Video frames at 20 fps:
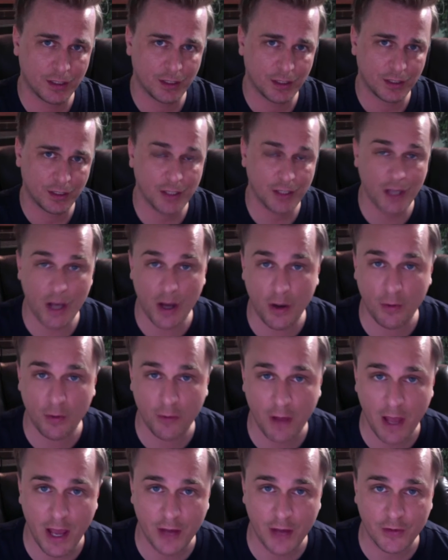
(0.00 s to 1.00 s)

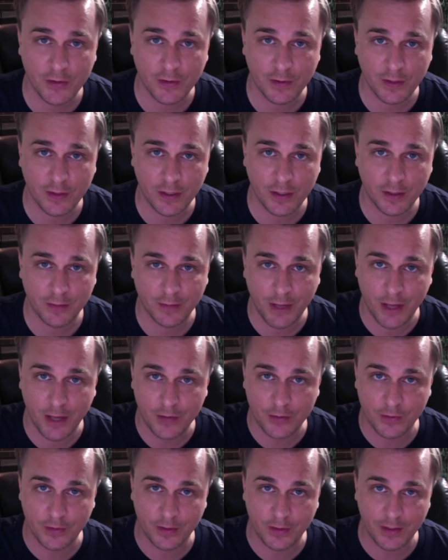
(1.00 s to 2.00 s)
No, actually,
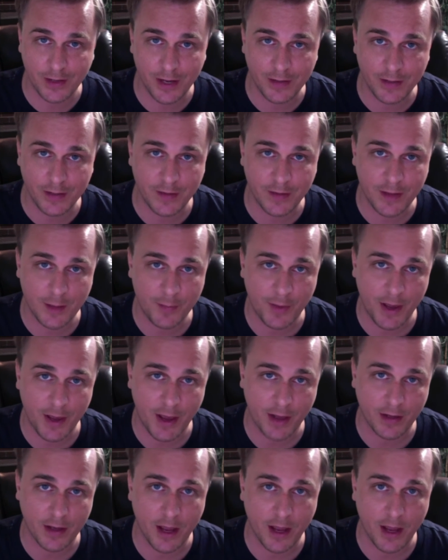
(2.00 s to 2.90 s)
I take that back.